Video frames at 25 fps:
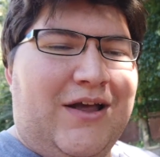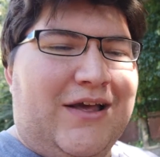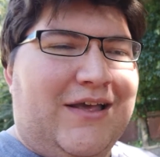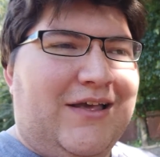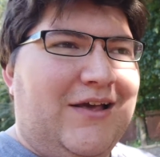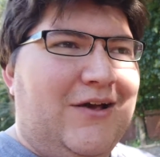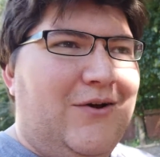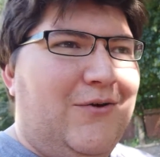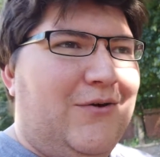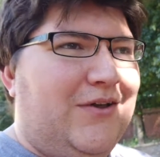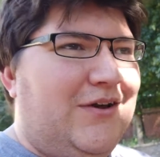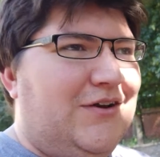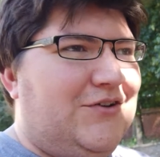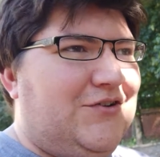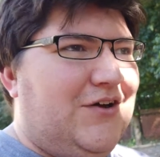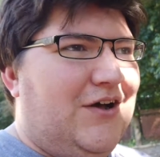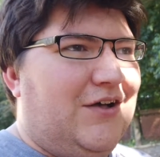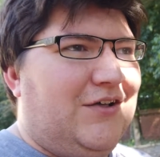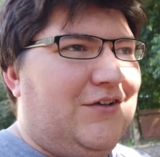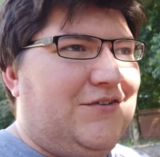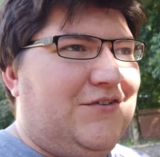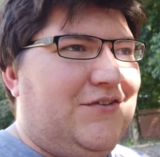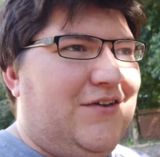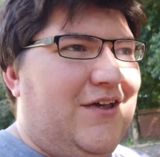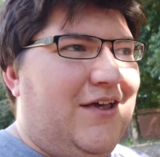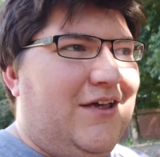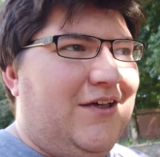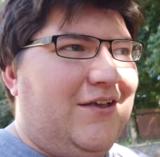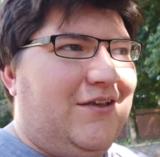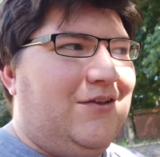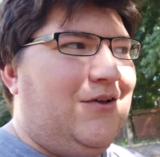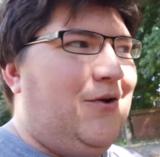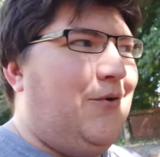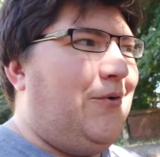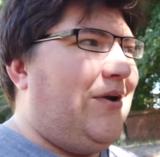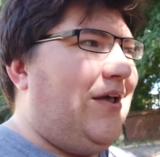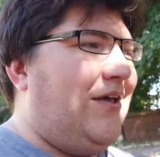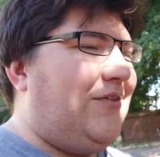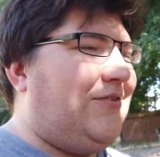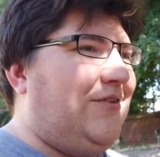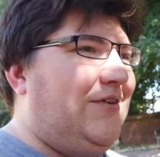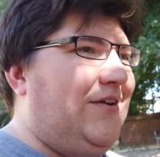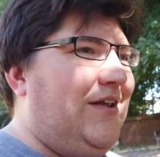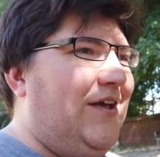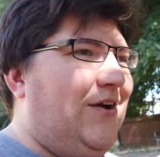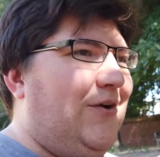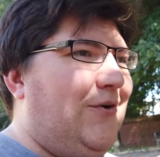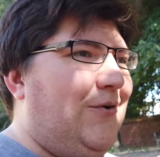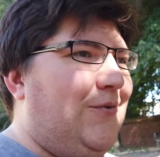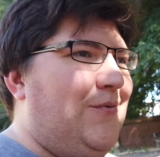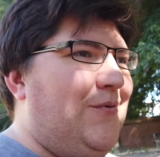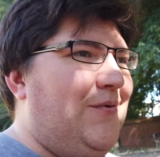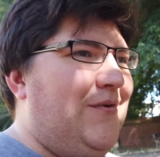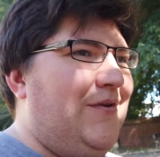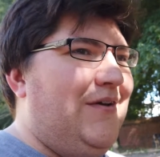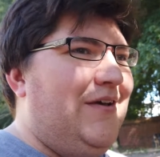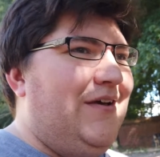I can go get a chocolate shake. No one has to know.